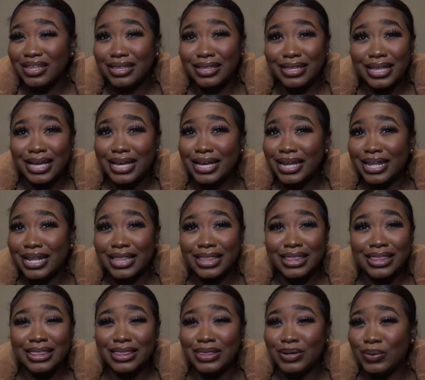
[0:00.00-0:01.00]
they gotta
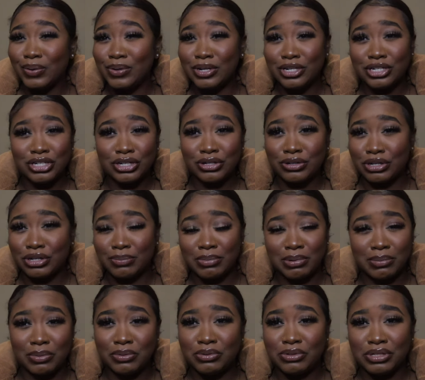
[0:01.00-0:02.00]
know that you're gonna
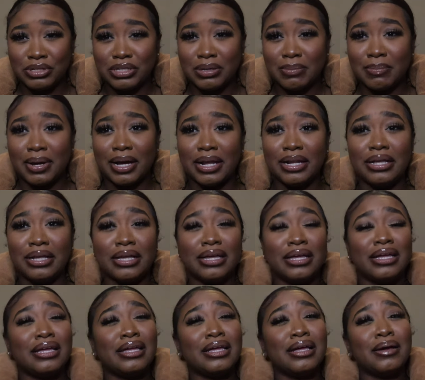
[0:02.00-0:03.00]
promote to somebody.
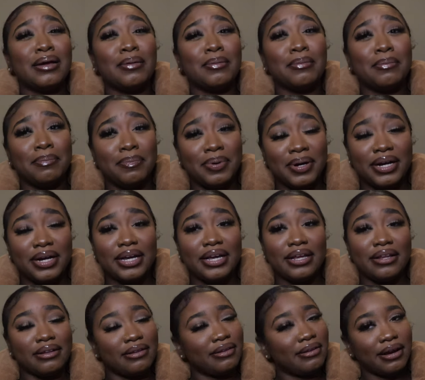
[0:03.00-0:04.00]

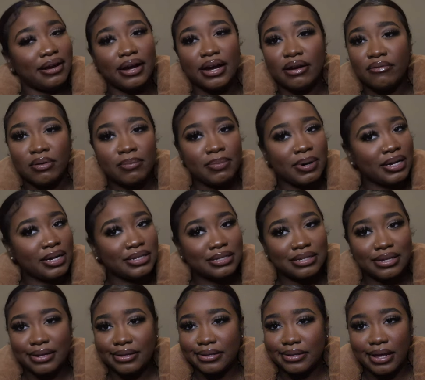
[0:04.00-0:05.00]
But not everybody's
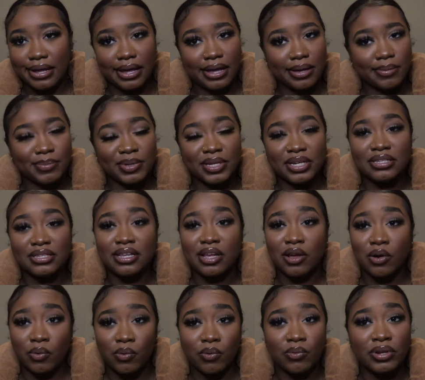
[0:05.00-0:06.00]
like that because they
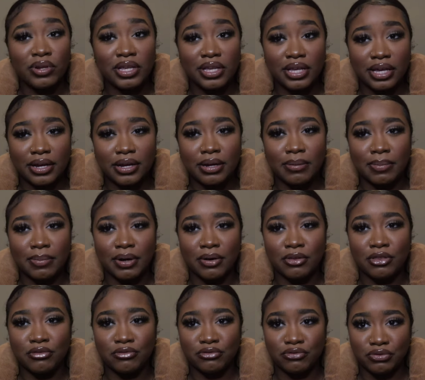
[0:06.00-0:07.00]
only care
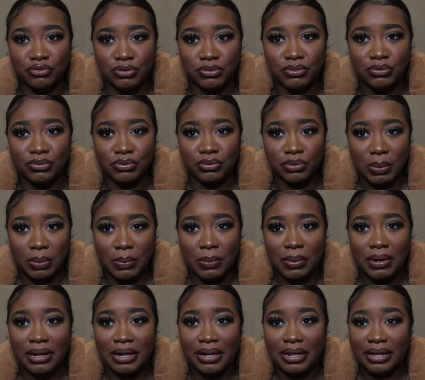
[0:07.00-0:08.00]
about the views
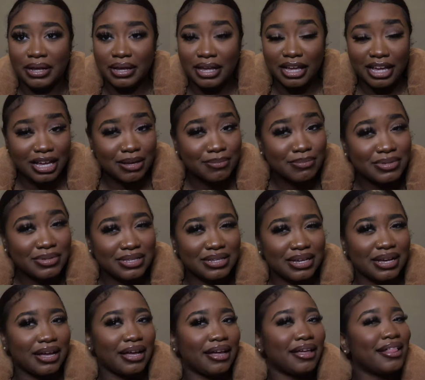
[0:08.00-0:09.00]
on
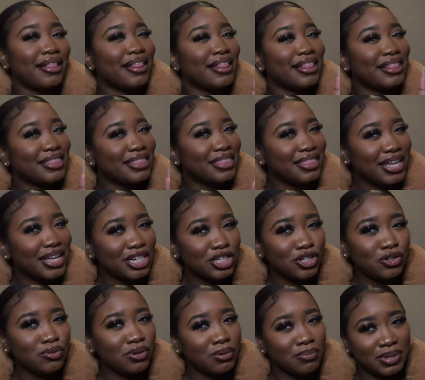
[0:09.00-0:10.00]
Amazon.
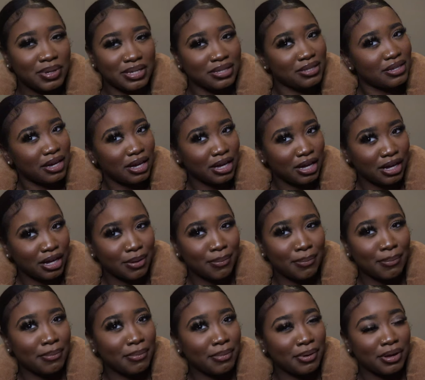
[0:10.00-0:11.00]
Unless you're a big
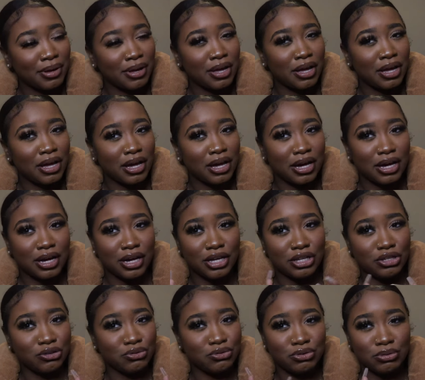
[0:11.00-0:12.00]
time uh,
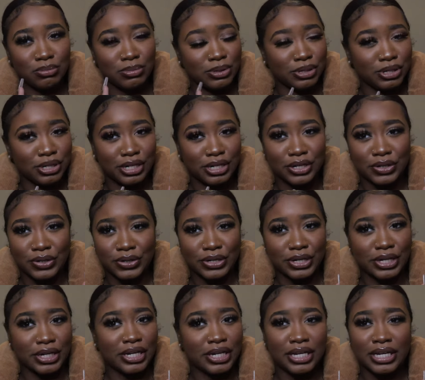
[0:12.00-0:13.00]
YouTuber
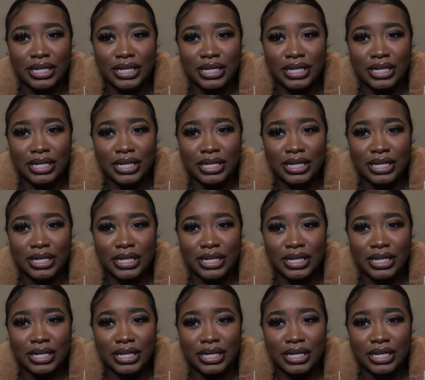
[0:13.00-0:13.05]
or